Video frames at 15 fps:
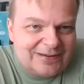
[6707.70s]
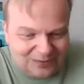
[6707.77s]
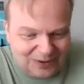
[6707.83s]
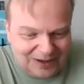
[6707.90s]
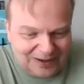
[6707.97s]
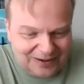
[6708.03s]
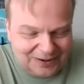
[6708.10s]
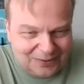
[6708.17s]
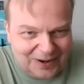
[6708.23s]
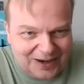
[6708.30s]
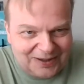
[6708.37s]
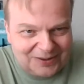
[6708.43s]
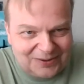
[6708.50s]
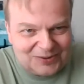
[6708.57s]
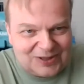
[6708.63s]
really
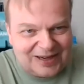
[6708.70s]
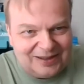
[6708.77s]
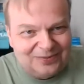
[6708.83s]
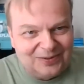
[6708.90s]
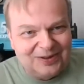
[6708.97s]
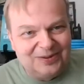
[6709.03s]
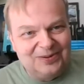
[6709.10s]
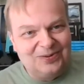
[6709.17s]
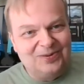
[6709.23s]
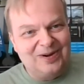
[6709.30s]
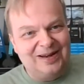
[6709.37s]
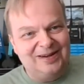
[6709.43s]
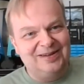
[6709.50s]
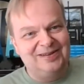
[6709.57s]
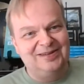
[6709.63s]
great to chat with you,
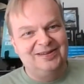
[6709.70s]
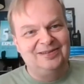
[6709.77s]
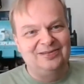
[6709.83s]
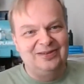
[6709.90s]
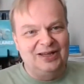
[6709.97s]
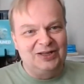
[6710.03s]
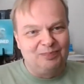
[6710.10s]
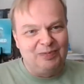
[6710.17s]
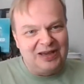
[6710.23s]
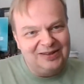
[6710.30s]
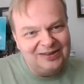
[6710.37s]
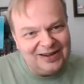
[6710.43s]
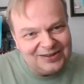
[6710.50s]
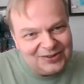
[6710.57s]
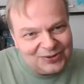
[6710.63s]
and let's be
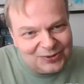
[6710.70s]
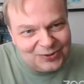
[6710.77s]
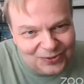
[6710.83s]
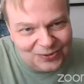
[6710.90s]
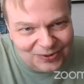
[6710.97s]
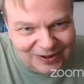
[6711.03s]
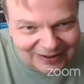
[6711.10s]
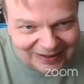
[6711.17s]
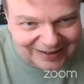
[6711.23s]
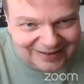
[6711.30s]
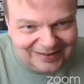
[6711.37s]
in touch soon again.